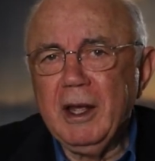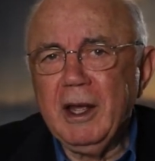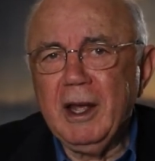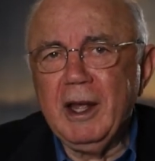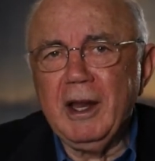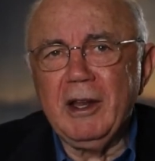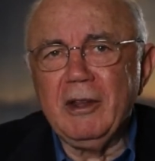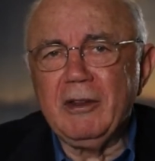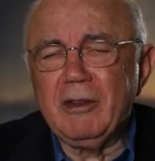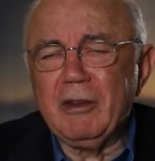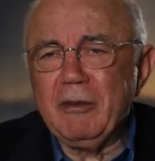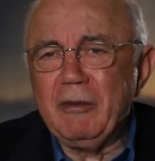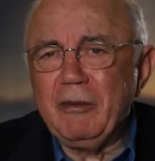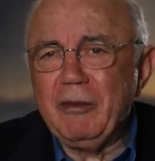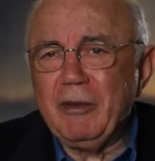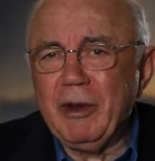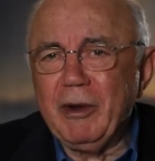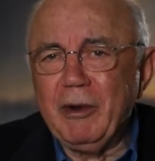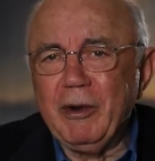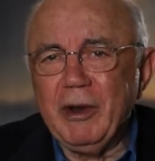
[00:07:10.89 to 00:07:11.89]
And it's a
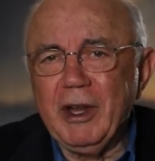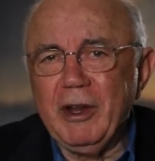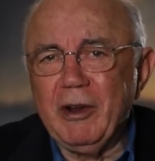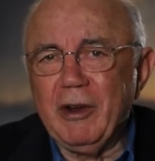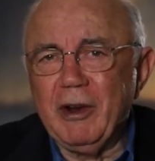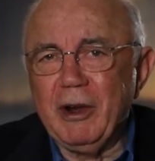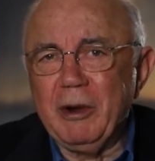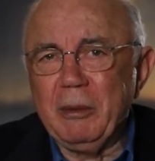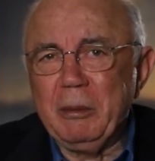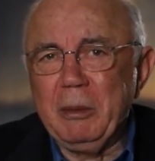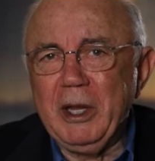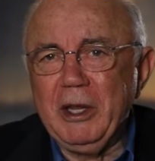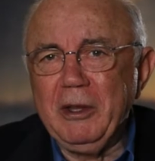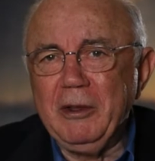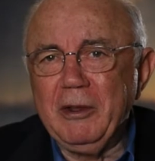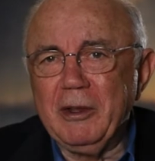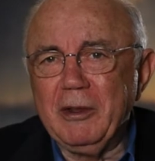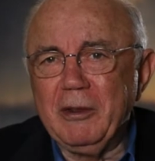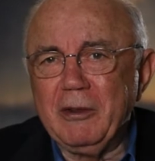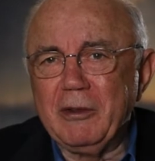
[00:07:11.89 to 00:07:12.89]
very
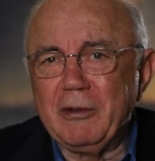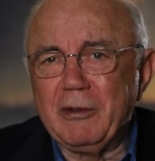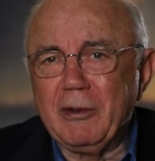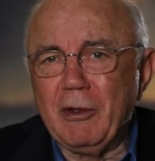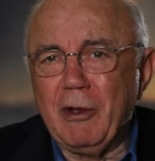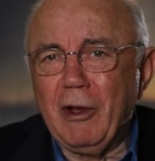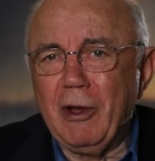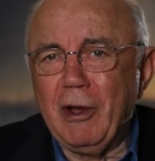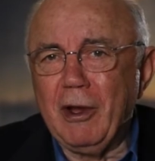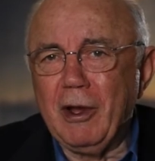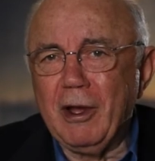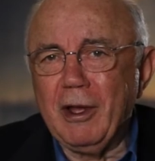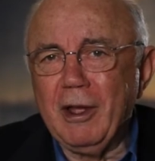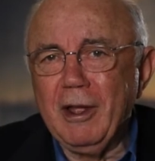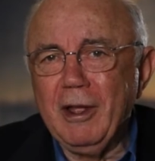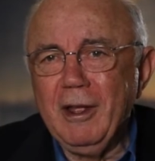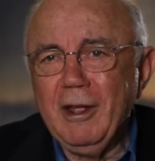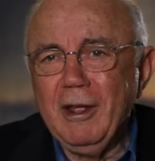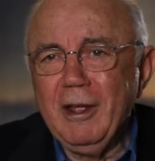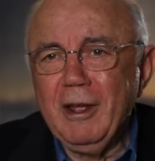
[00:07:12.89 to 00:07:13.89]
Armenian song.
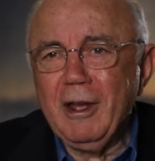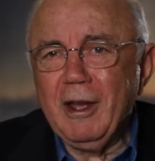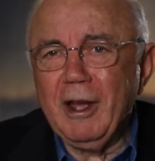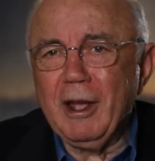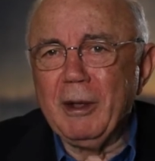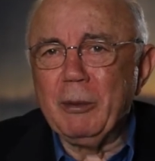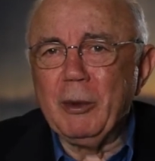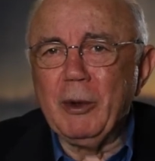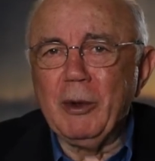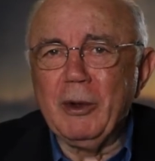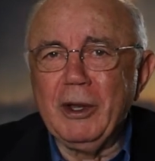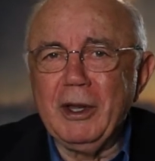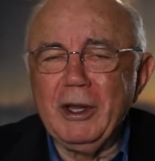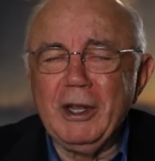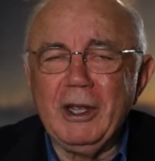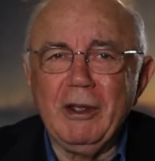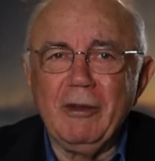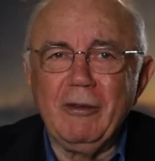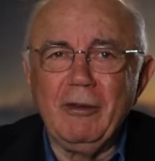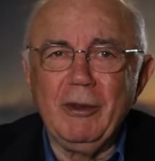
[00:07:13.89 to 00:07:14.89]
I'm going to
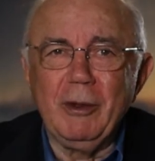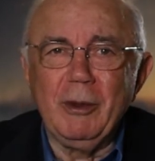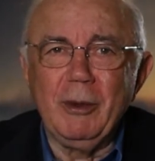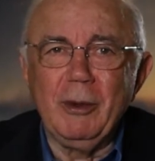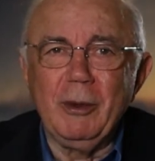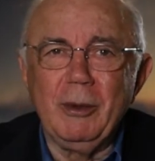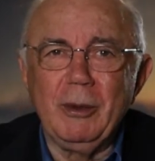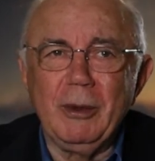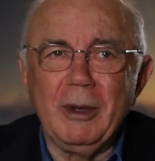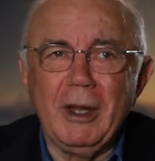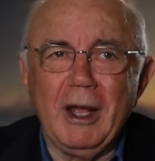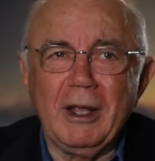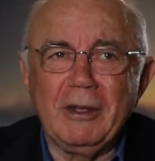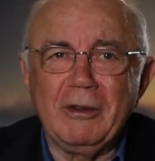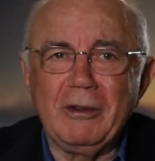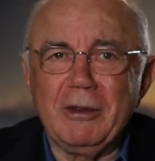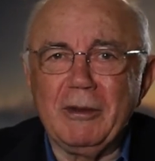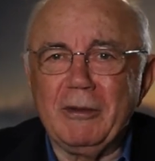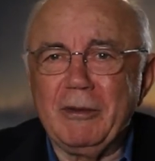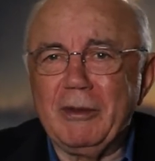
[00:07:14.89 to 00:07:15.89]
give you
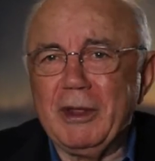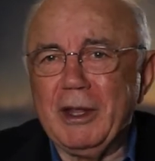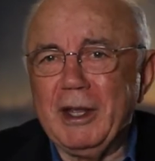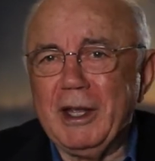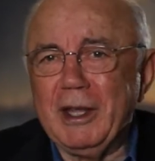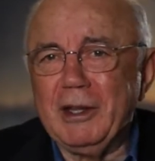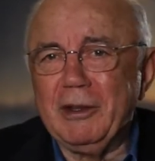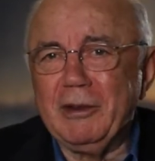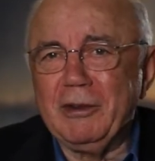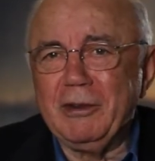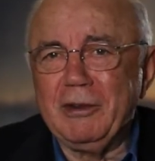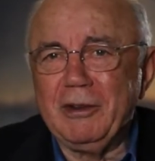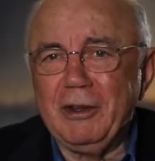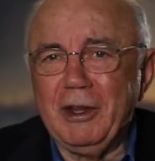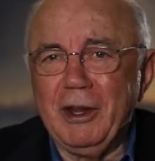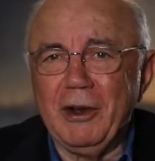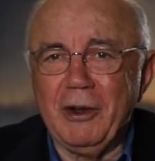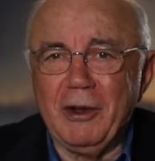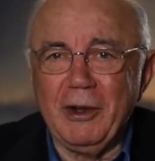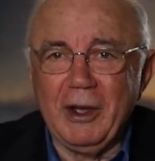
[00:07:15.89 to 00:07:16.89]
lots of things,
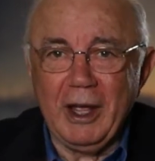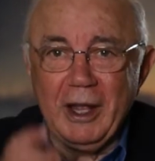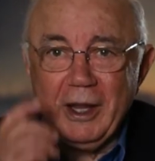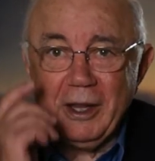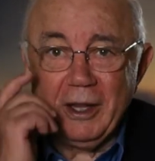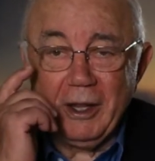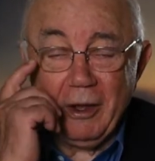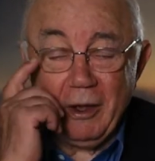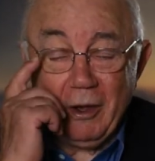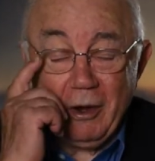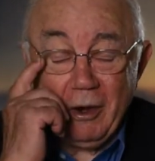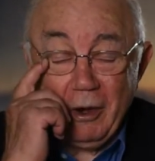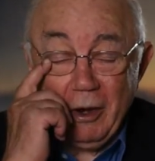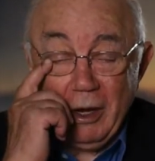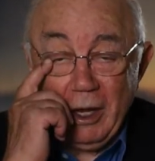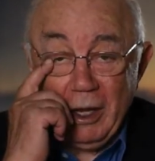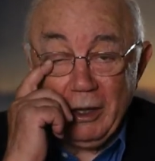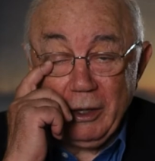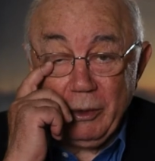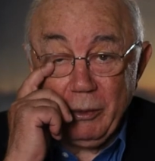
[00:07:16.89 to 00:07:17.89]
and
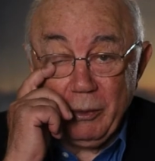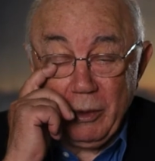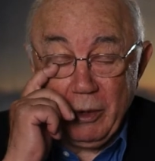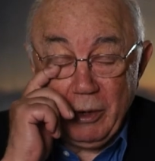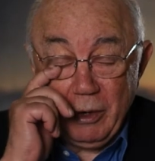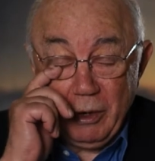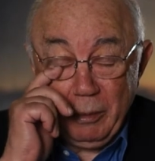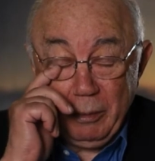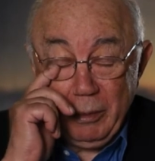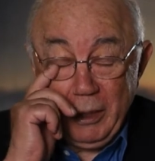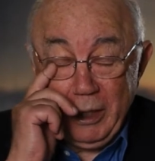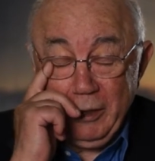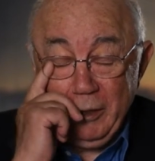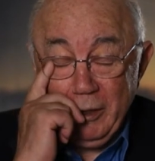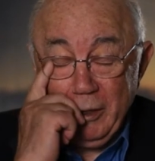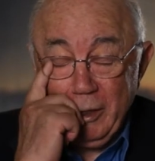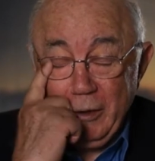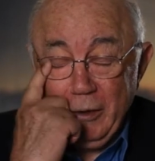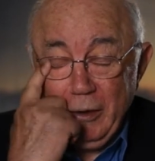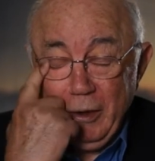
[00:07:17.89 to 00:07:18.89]
there were
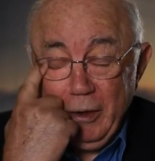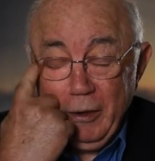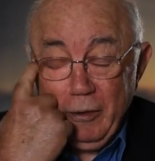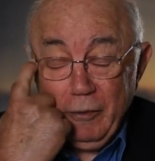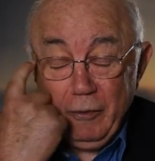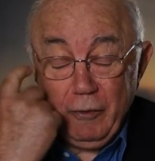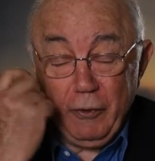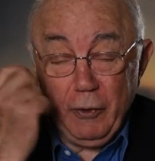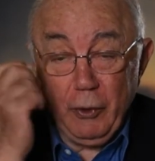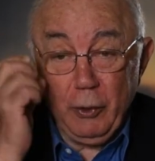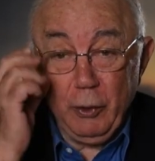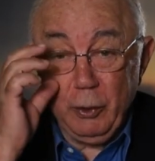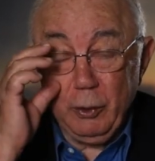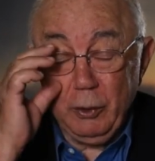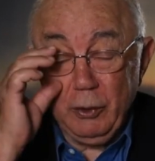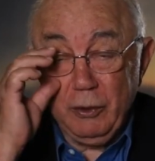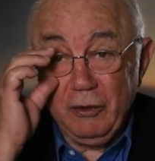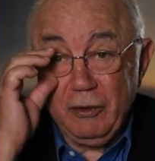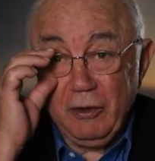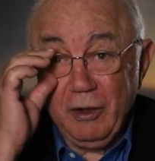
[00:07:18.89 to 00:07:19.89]
Armenian
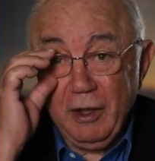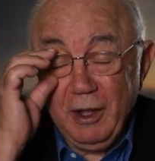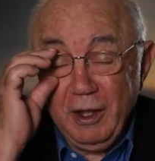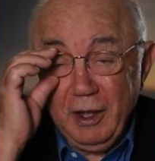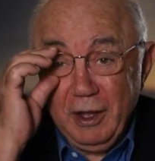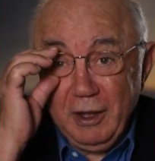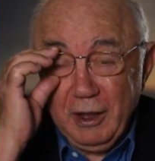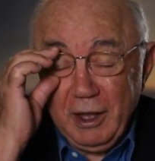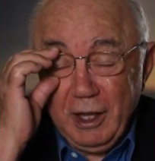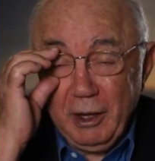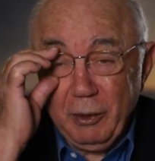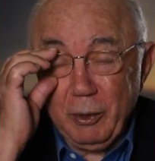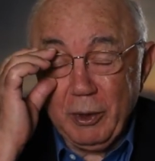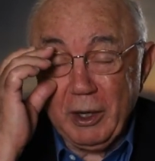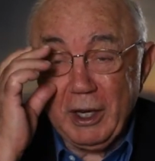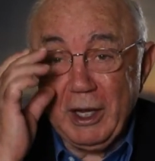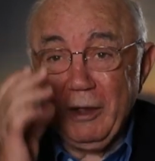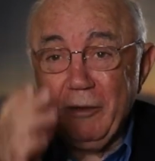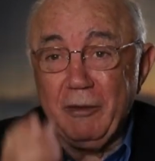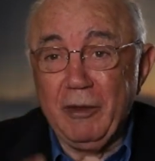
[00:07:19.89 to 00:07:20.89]
foods they were
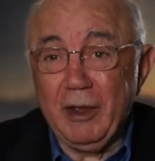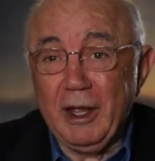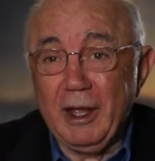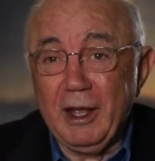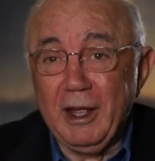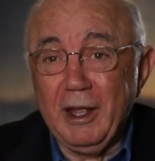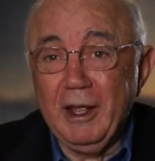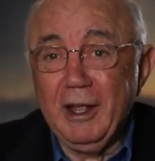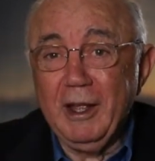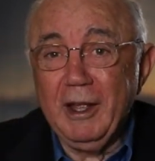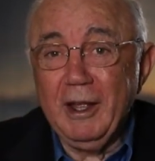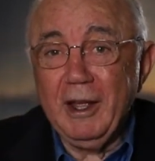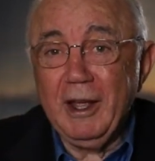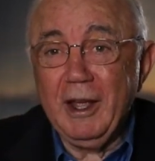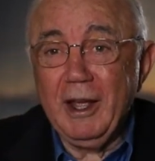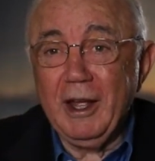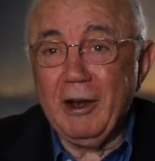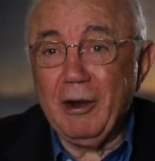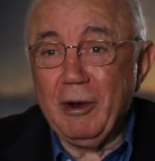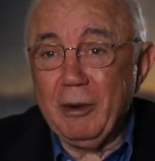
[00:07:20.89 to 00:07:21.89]
giving,
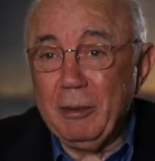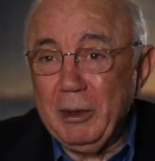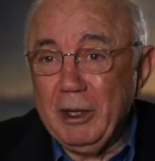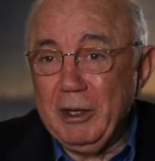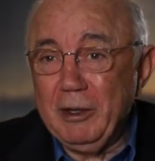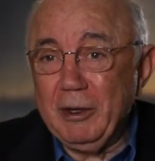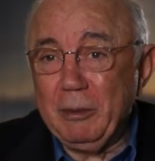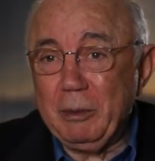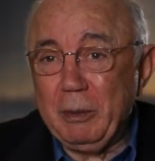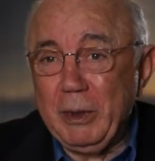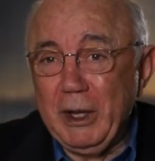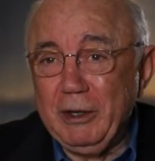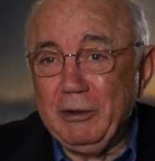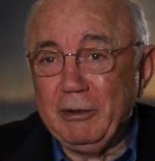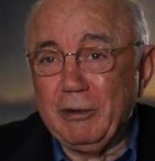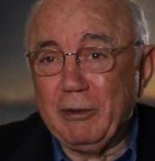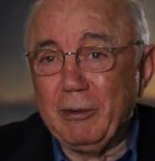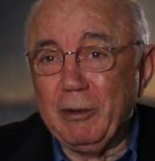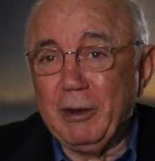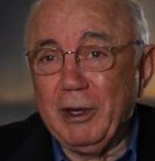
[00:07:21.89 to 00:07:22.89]
and Armenian
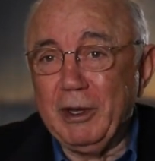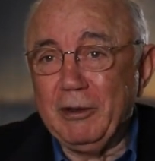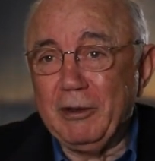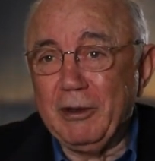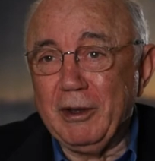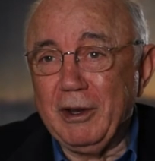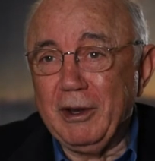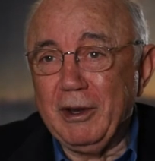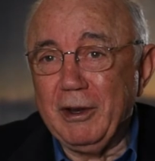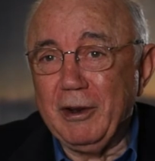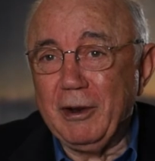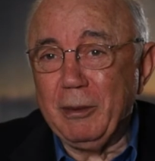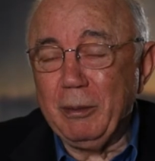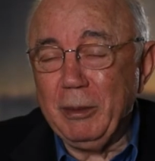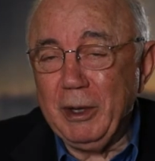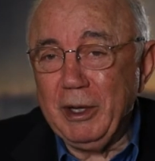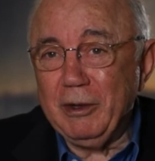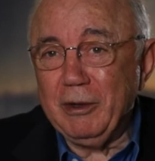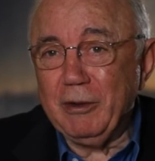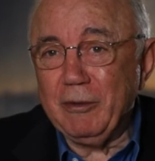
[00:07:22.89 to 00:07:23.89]
pastries, and
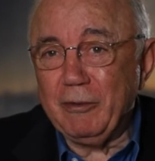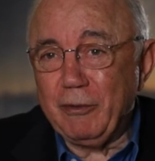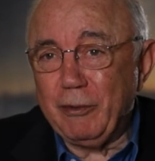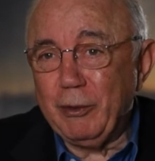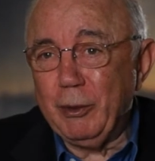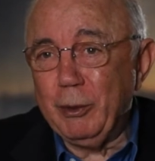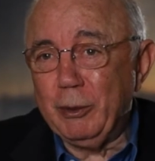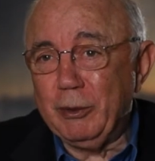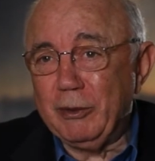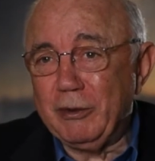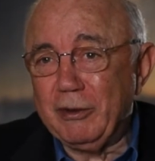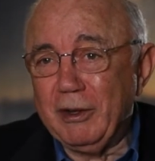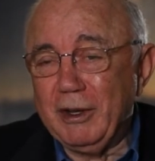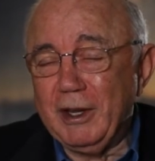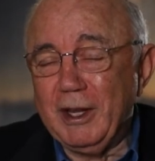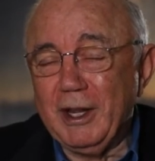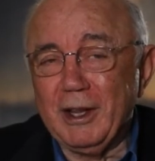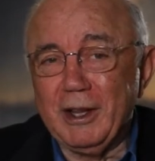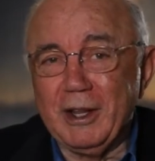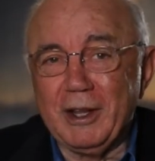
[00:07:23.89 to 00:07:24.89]
Armenian fruits
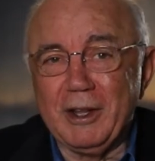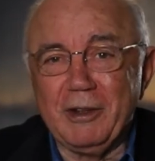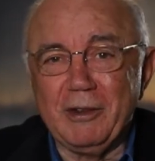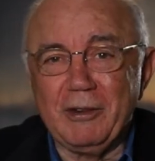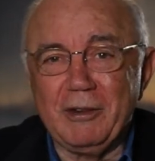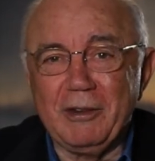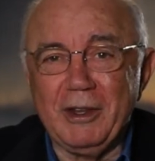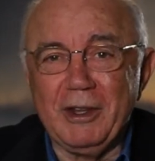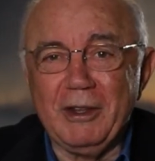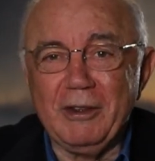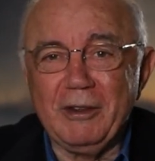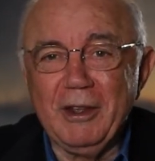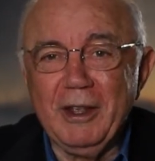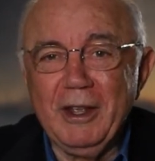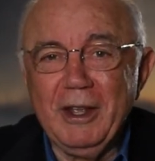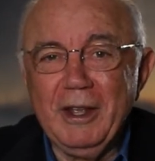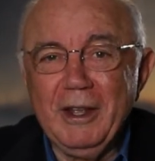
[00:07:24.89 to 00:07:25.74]
and delicacies.